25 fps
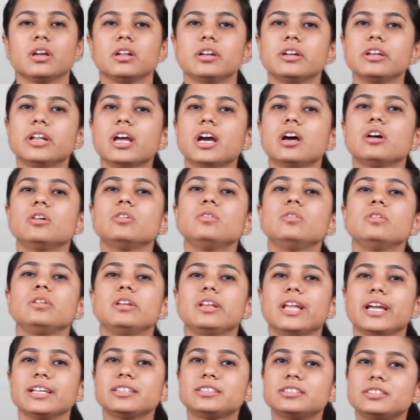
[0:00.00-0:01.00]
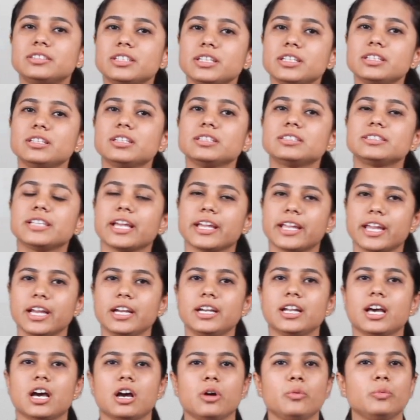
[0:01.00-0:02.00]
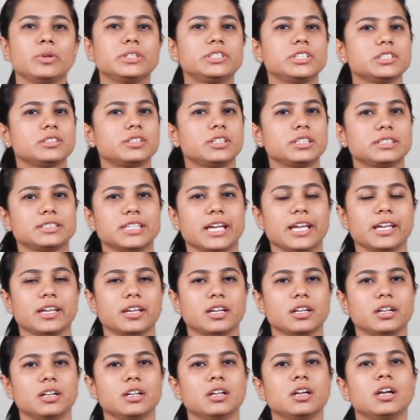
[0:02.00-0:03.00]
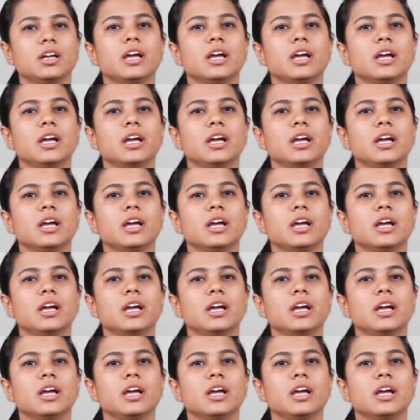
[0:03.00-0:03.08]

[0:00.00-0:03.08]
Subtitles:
Now, let's see the second R, which is recycle.